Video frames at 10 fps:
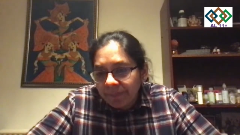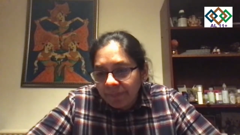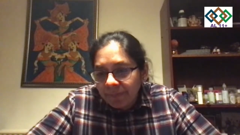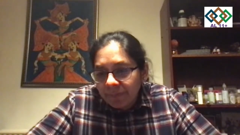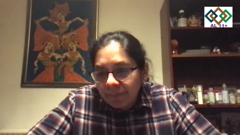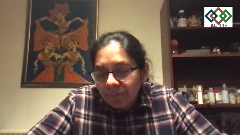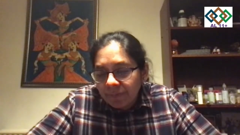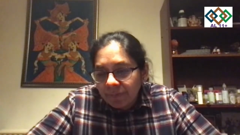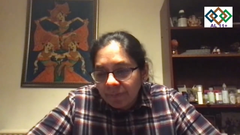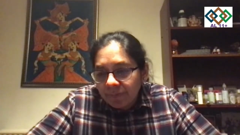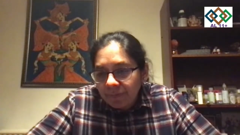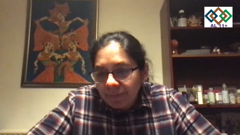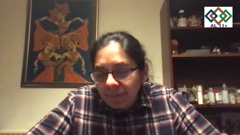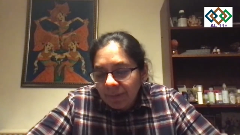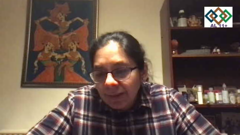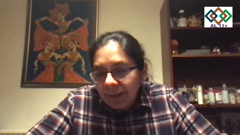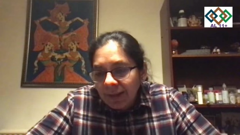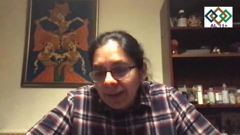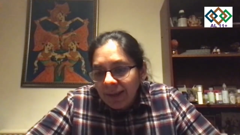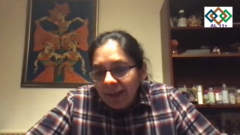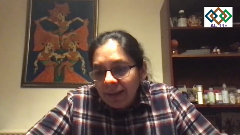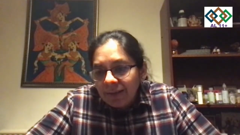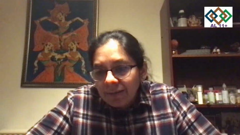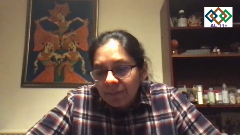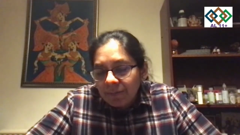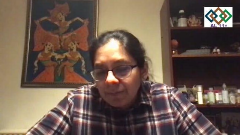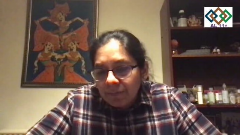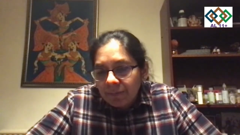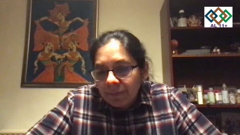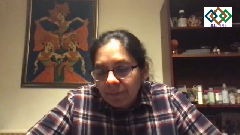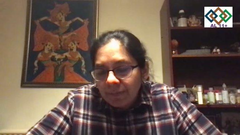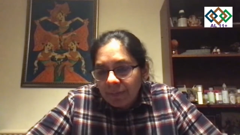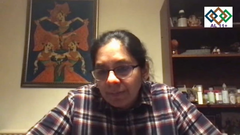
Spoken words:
[no speech]